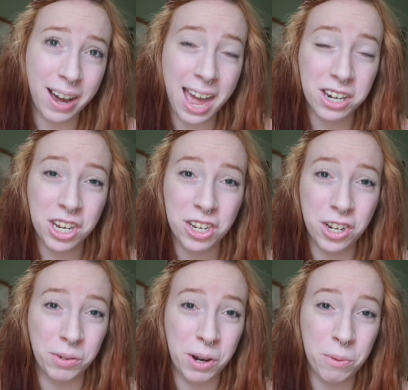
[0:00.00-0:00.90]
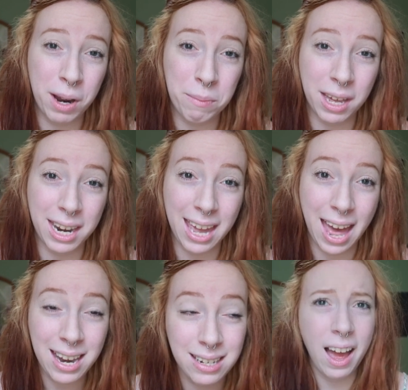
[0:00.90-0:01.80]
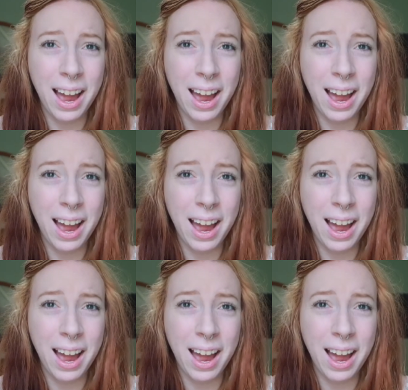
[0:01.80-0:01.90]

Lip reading: I actually don't know what I'm gonna get.